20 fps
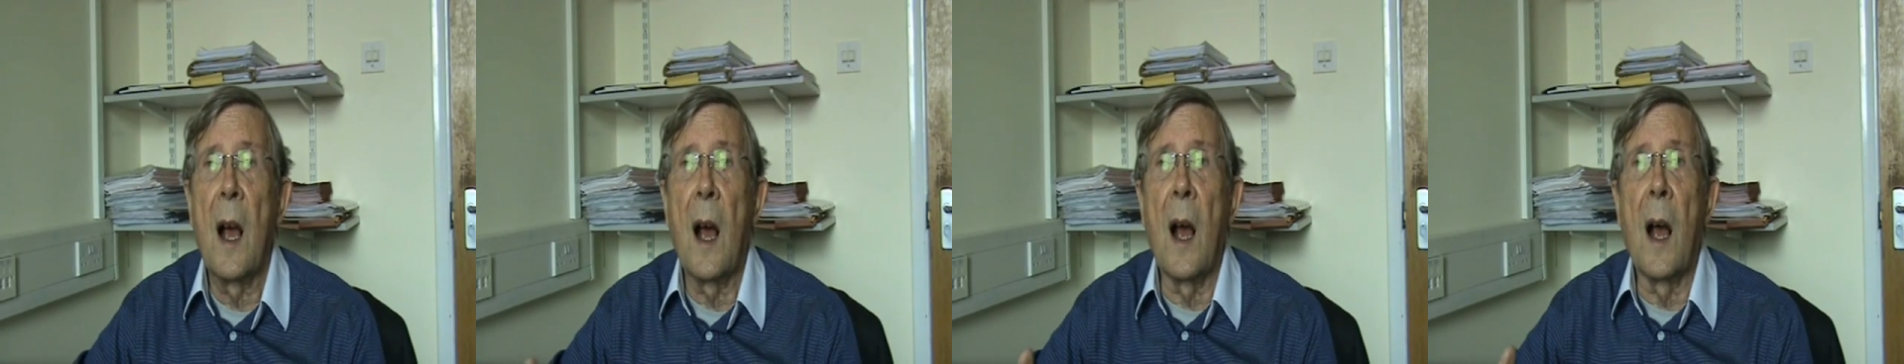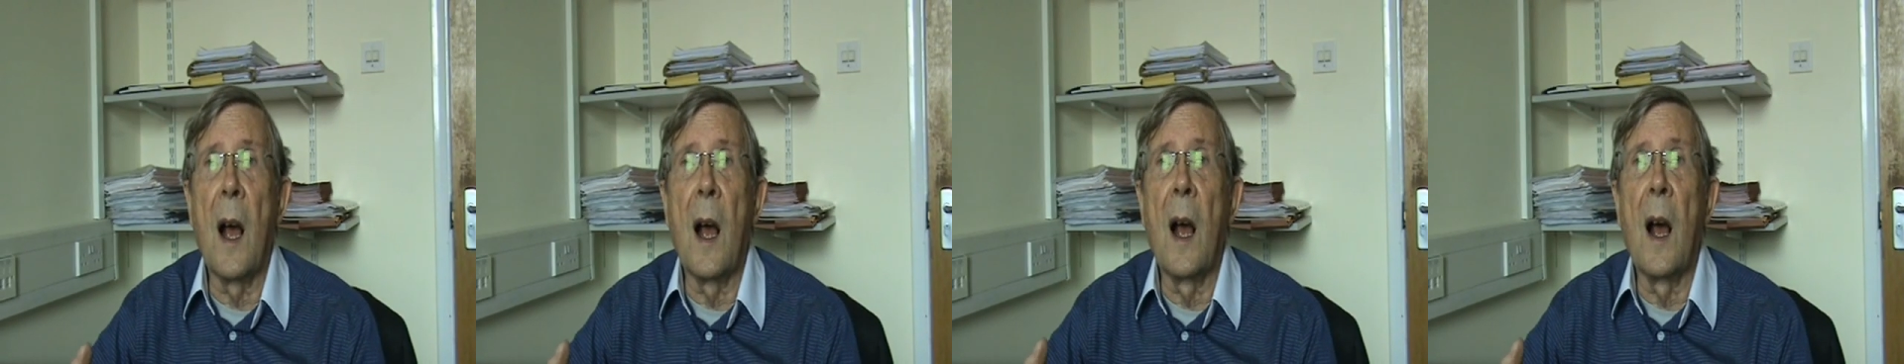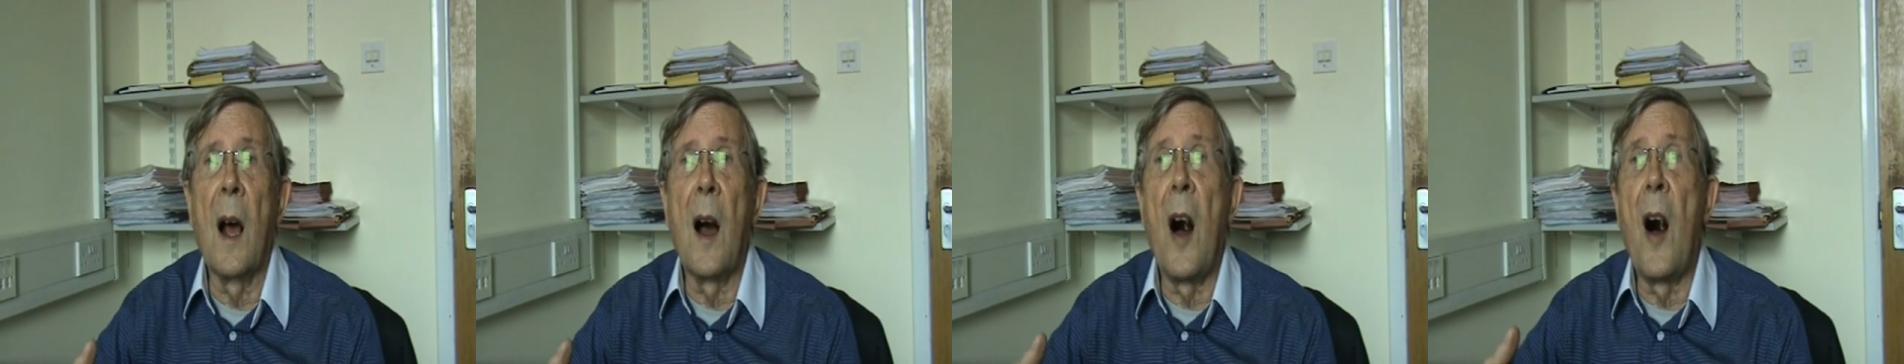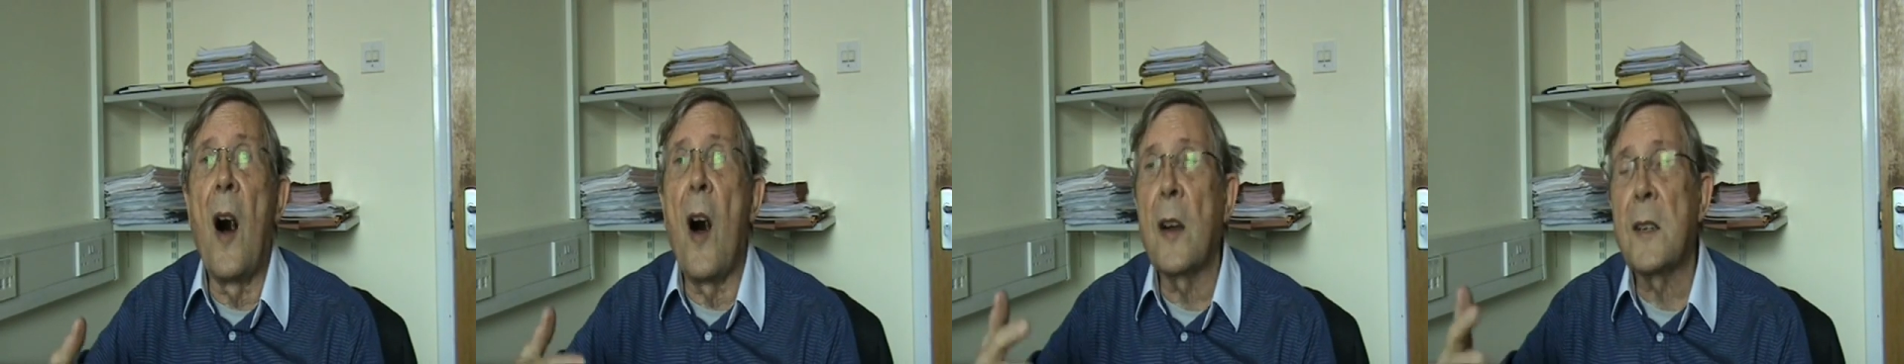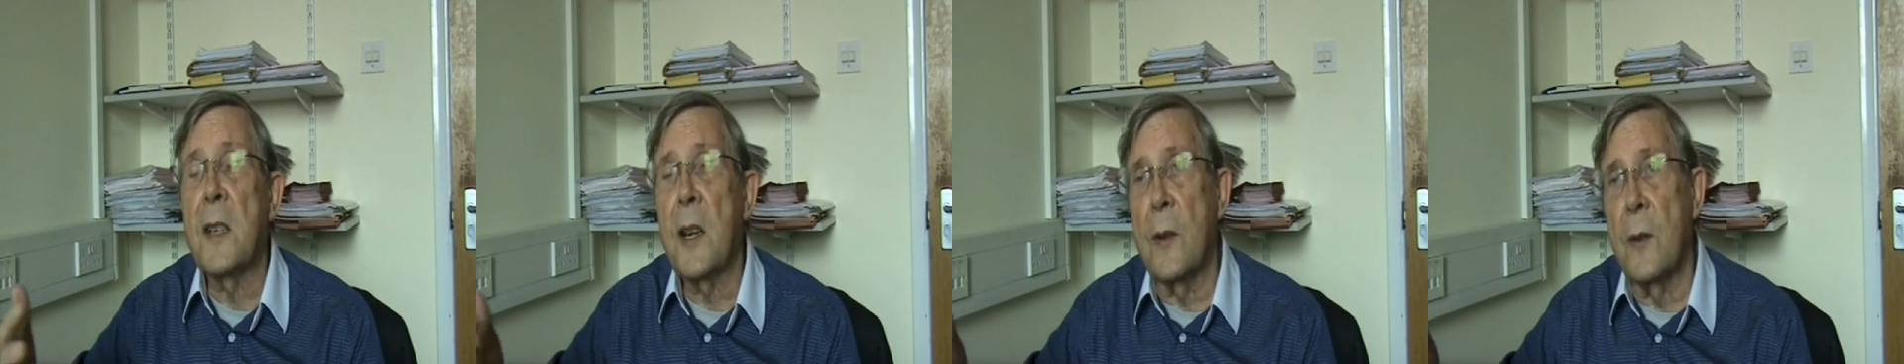
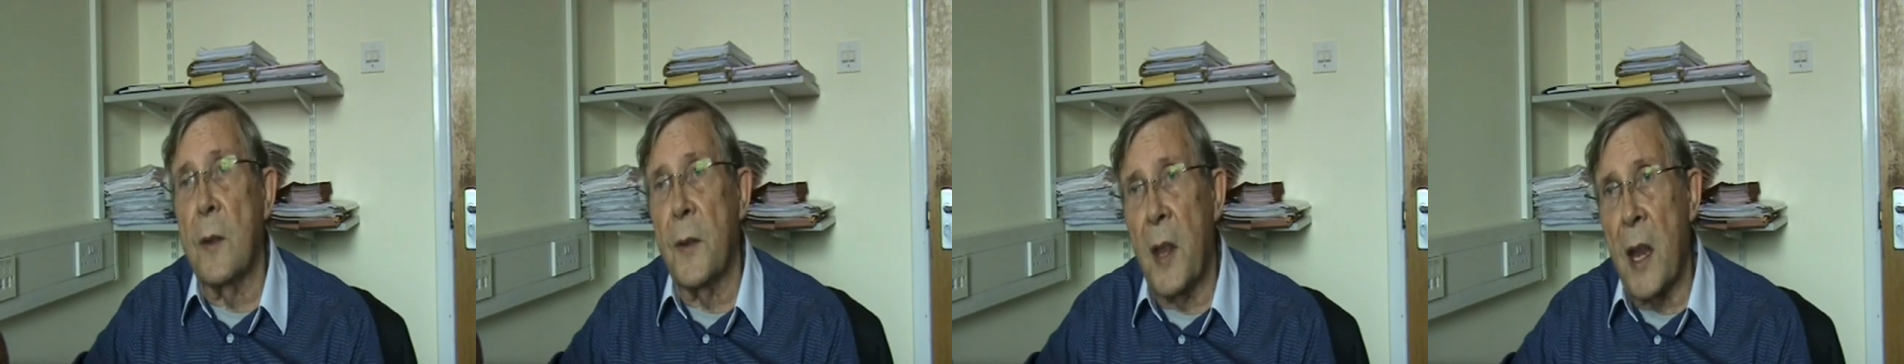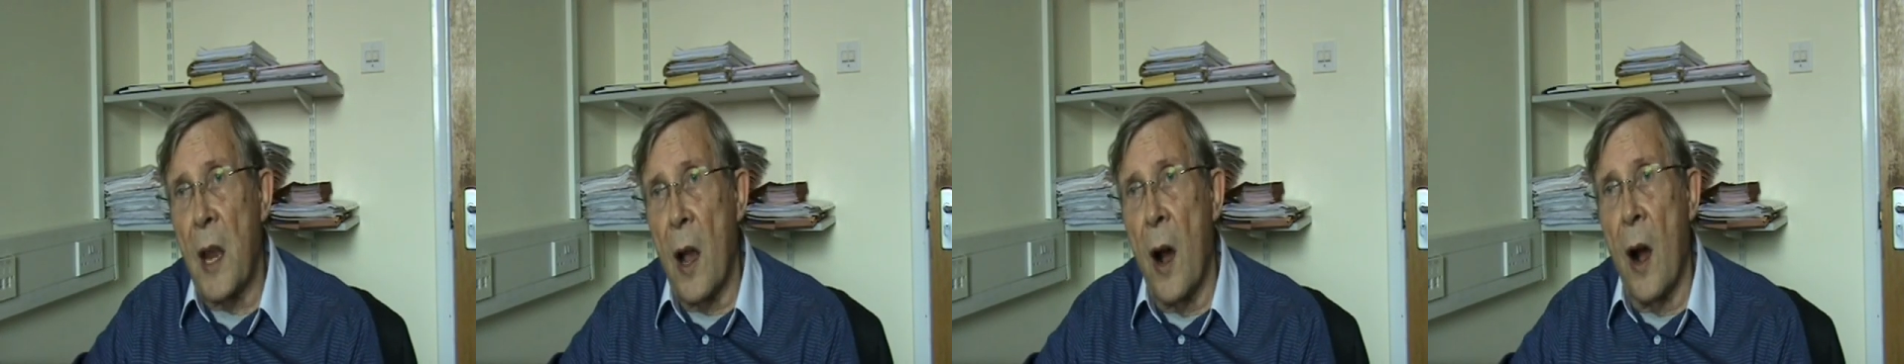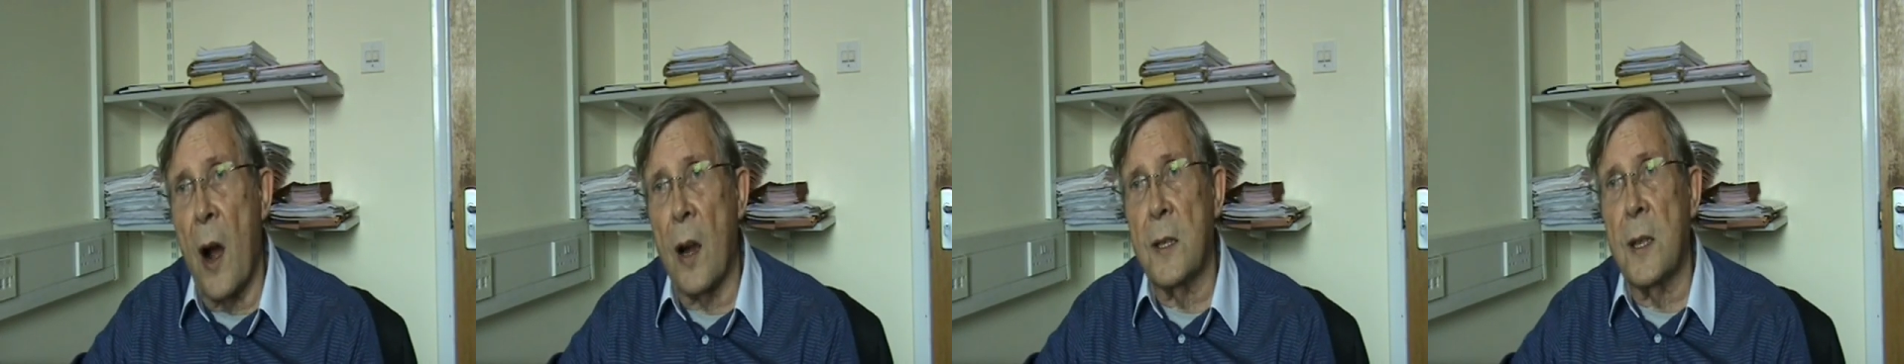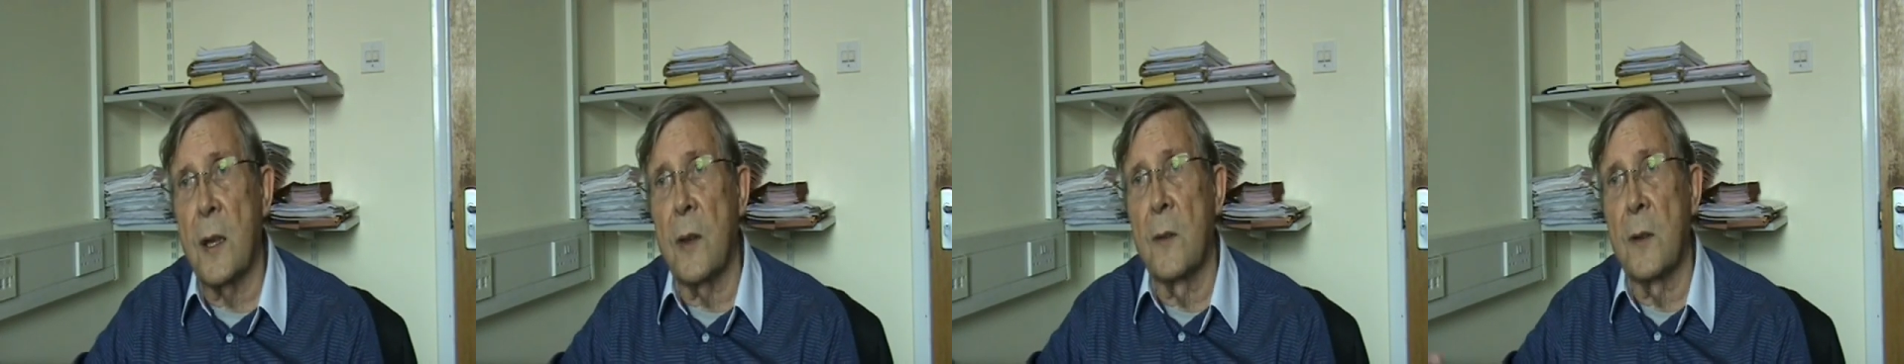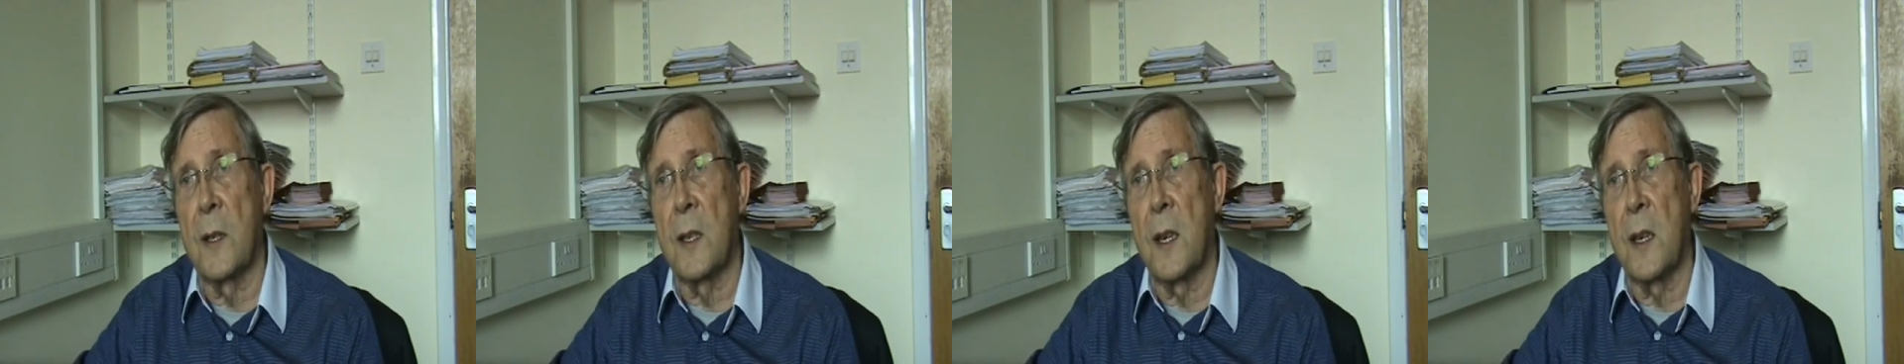the article